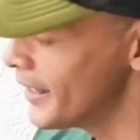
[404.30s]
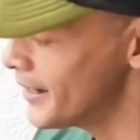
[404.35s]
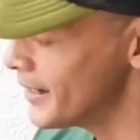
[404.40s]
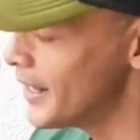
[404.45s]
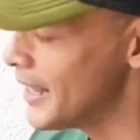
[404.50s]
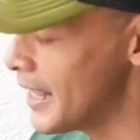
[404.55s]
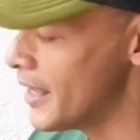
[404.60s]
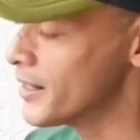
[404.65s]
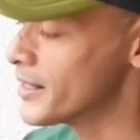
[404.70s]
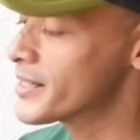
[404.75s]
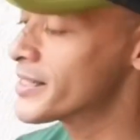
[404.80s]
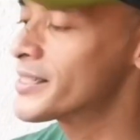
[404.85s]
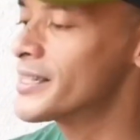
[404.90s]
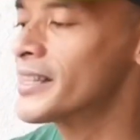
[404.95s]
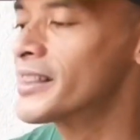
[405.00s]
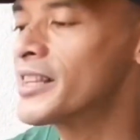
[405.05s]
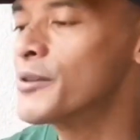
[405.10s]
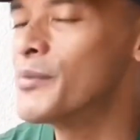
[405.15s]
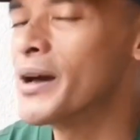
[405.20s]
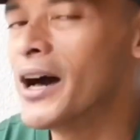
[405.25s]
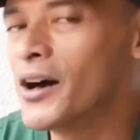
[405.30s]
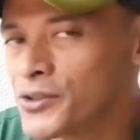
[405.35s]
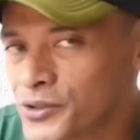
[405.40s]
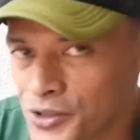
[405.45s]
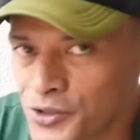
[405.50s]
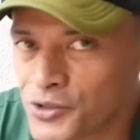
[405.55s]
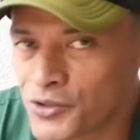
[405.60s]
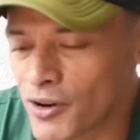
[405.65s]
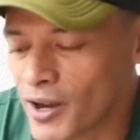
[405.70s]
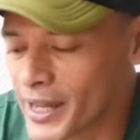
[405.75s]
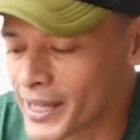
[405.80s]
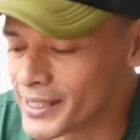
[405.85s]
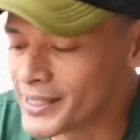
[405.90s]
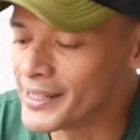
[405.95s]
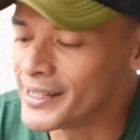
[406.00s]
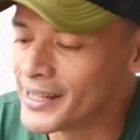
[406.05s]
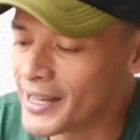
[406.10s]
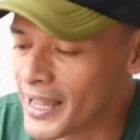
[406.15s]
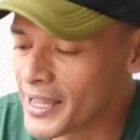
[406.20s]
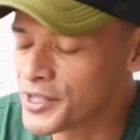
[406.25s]
I'll set them out to dry in a
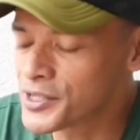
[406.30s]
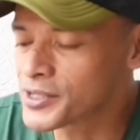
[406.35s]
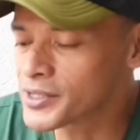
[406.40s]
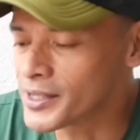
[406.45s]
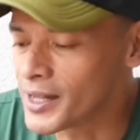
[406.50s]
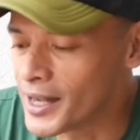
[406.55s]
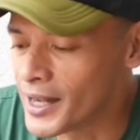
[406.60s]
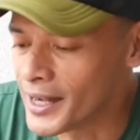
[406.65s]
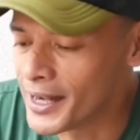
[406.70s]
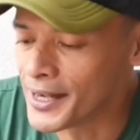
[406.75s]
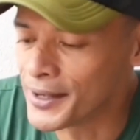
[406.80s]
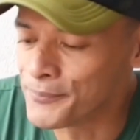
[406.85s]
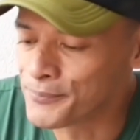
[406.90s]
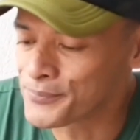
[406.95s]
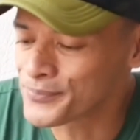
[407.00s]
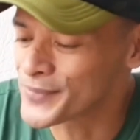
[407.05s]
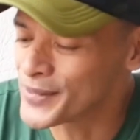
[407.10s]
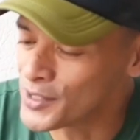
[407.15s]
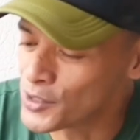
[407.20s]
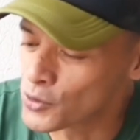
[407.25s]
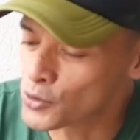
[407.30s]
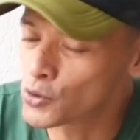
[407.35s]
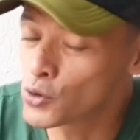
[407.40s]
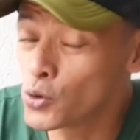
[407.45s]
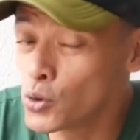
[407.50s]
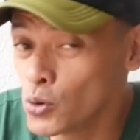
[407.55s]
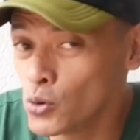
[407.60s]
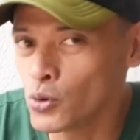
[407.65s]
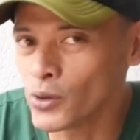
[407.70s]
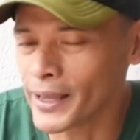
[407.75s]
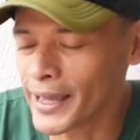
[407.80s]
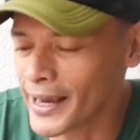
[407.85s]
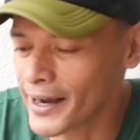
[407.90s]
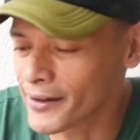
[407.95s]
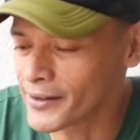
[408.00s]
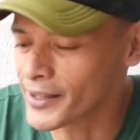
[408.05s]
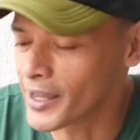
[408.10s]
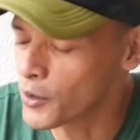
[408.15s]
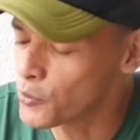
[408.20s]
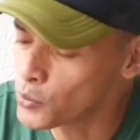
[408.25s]
nice, cool area.
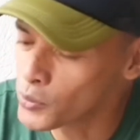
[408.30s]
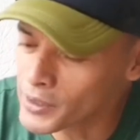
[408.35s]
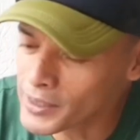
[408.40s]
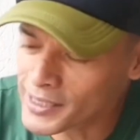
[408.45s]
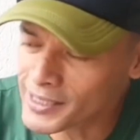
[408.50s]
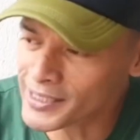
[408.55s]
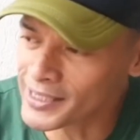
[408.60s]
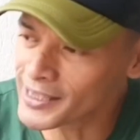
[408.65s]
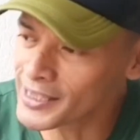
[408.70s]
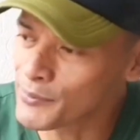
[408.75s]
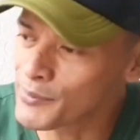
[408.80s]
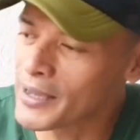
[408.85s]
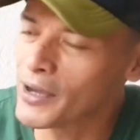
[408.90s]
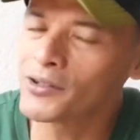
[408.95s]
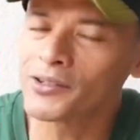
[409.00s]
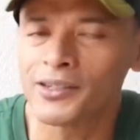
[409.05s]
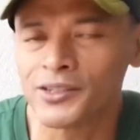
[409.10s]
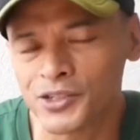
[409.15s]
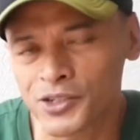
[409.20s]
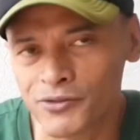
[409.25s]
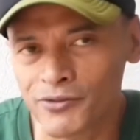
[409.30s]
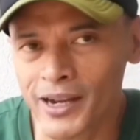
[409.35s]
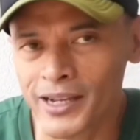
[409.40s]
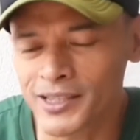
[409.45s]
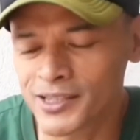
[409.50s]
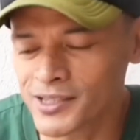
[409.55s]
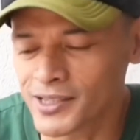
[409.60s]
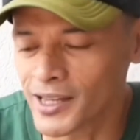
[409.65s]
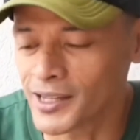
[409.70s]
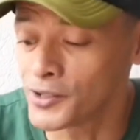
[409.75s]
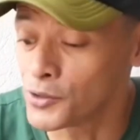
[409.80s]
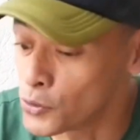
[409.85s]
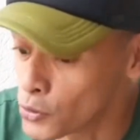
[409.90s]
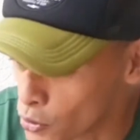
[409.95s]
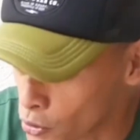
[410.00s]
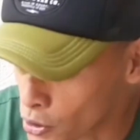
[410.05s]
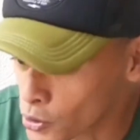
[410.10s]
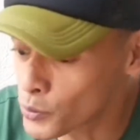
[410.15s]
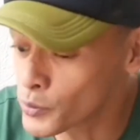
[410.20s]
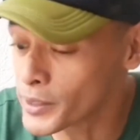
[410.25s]
I wouldn't set them out in direct sun, nor
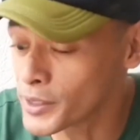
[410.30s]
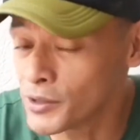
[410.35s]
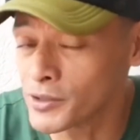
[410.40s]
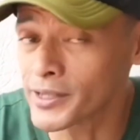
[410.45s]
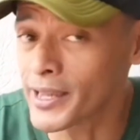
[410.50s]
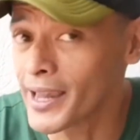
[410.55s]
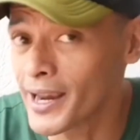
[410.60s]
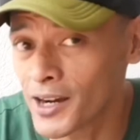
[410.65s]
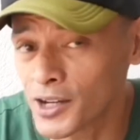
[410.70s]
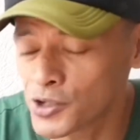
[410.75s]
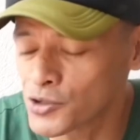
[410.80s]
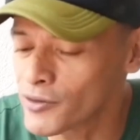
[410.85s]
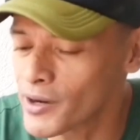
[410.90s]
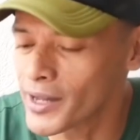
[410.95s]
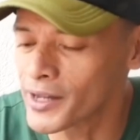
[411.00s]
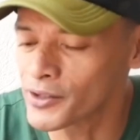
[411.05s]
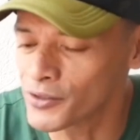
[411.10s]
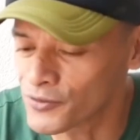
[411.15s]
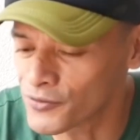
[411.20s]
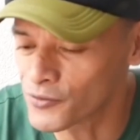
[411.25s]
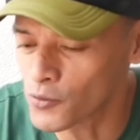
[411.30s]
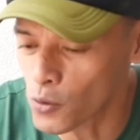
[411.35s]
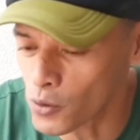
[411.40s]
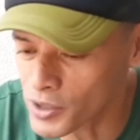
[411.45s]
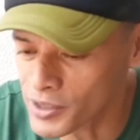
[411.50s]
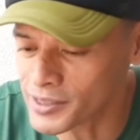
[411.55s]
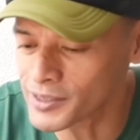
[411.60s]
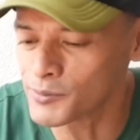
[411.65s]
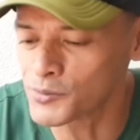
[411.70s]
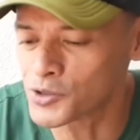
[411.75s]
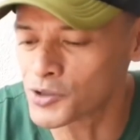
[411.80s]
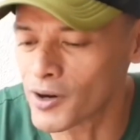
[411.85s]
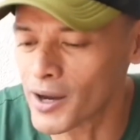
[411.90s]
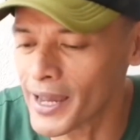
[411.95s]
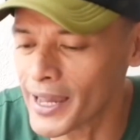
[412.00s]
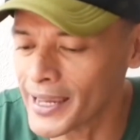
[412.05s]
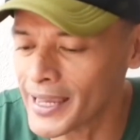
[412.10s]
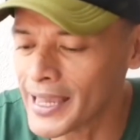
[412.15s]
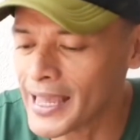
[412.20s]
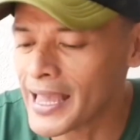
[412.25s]
would I use a hair dryer to force them dry.
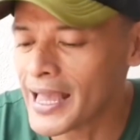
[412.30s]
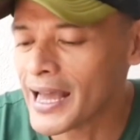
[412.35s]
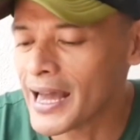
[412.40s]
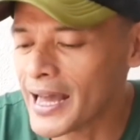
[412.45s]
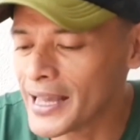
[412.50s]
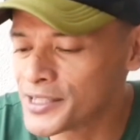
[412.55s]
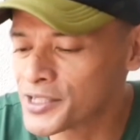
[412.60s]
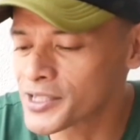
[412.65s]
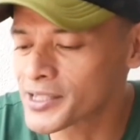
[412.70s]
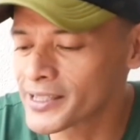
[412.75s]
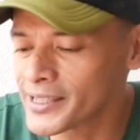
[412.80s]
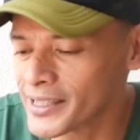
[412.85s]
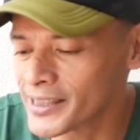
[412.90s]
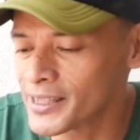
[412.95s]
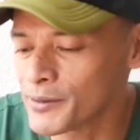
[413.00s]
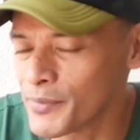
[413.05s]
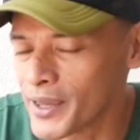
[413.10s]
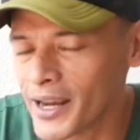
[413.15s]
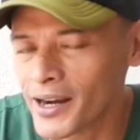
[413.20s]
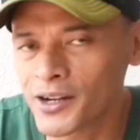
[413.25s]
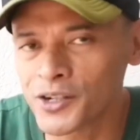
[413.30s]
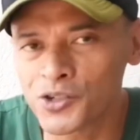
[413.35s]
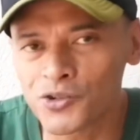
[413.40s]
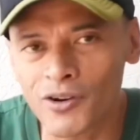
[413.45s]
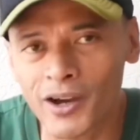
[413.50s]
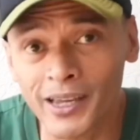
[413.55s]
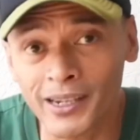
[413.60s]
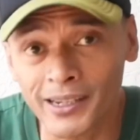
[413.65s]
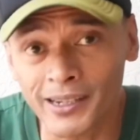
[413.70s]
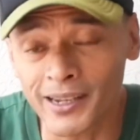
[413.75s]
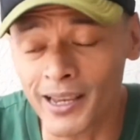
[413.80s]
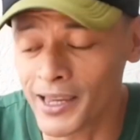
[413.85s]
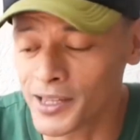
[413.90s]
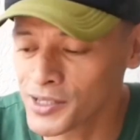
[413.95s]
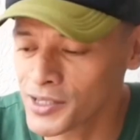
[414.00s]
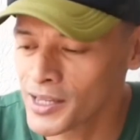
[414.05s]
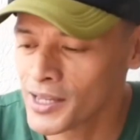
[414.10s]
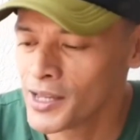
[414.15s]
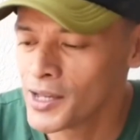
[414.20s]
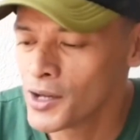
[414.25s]
I just let them air dry in a nice,
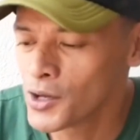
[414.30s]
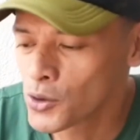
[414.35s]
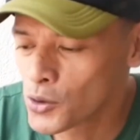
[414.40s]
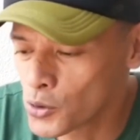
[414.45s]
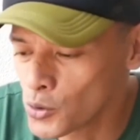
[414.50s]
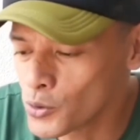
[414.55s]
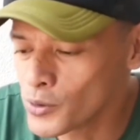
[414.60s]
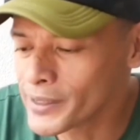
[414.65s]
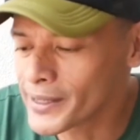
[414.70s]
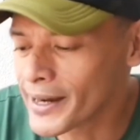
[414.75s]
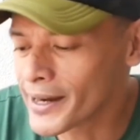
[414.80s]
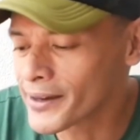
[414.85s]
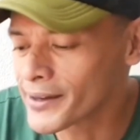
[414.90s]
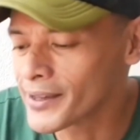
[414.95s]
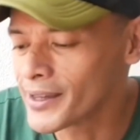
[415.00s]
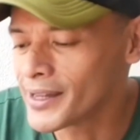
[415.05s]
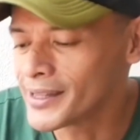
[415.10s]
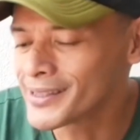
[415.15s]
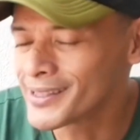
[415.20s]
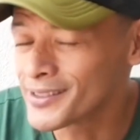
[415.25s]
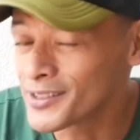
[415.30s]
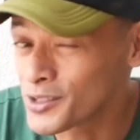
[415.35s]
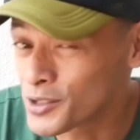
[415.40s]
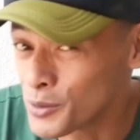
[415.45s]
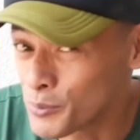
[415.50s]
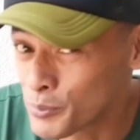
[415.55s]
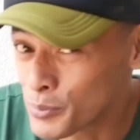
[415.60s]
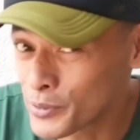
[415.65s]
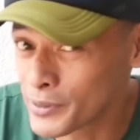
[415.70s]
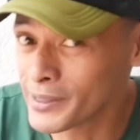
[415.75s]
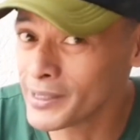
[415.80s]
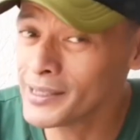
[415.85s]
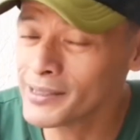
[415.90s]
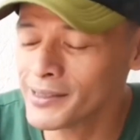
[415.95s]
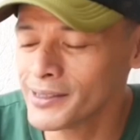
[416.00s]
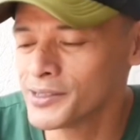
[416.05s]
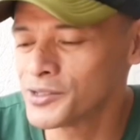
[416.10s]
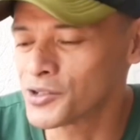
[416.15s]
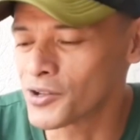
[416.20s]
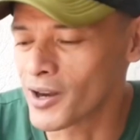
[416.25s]
cool area until they're completely
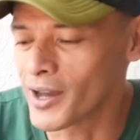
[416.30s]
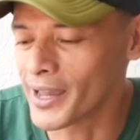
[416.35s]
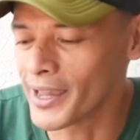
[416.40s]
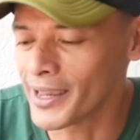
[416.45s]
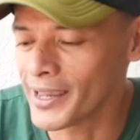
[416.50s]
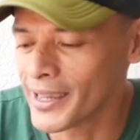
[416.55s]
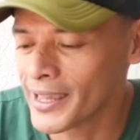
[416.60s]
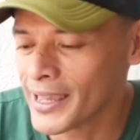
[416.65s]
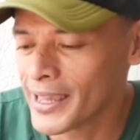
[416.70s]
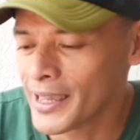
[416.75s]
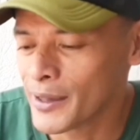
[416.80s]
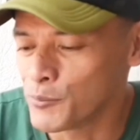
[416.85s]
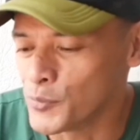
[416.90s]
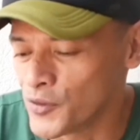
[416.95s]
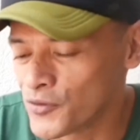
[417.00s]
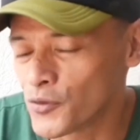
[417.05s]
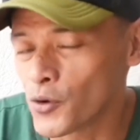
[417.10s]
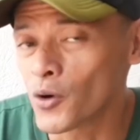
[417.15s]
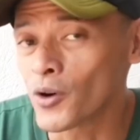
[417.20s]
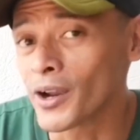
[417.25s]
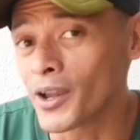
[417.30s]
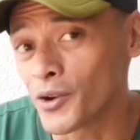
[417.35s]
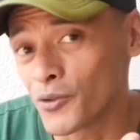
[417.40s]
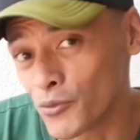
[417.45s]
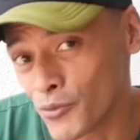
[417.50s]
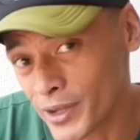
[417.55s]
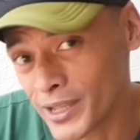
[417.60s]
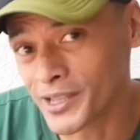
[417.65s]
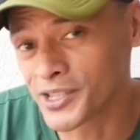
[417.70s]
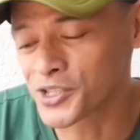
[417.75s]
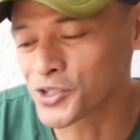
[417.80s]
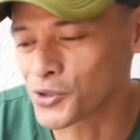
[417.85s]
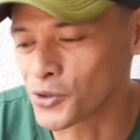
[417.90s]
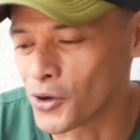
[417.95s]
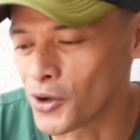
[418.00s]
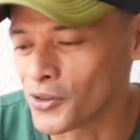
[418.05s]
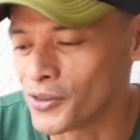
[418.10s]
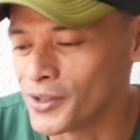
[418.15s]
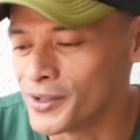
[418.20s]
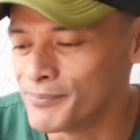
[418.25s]
dry before I reinstall
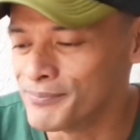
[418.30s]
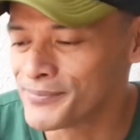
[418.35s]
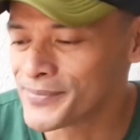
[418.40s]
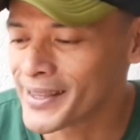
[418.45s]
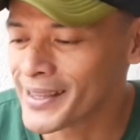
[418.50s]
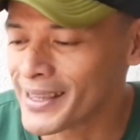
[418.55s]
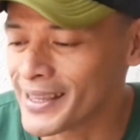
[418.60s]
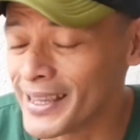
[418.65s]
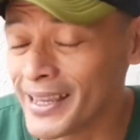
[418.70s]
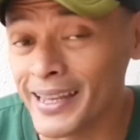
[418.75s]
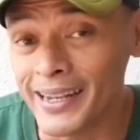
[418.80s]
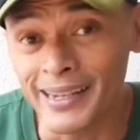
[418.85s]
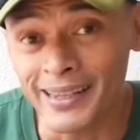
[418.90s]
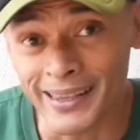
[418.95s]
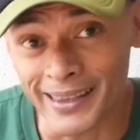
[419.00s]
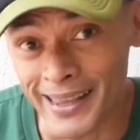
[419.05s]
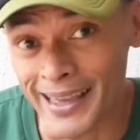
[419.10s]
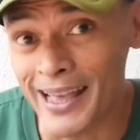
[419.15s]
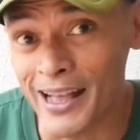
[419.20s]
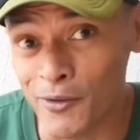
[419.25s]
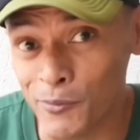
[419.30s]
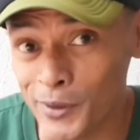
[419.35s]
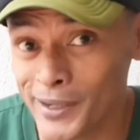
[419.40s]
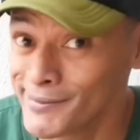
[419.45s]
them in the helmet.